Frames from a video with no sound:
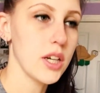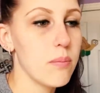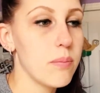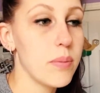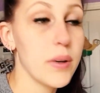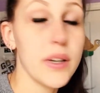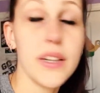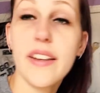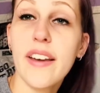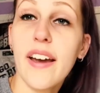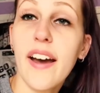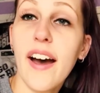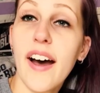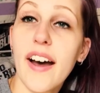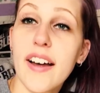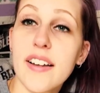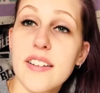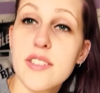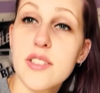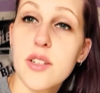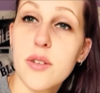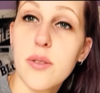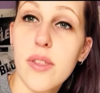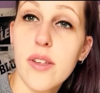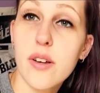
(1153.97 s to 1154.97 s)
But yeah,
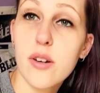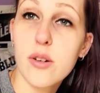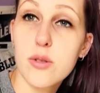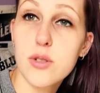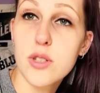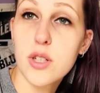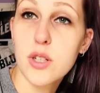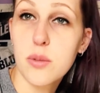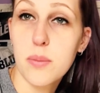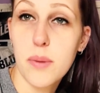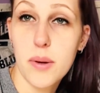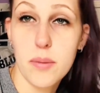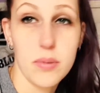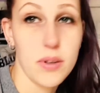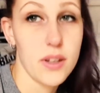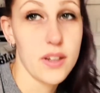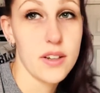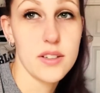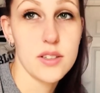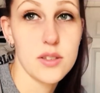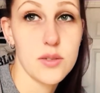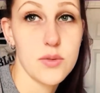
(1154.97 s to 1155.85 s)
so those are my plans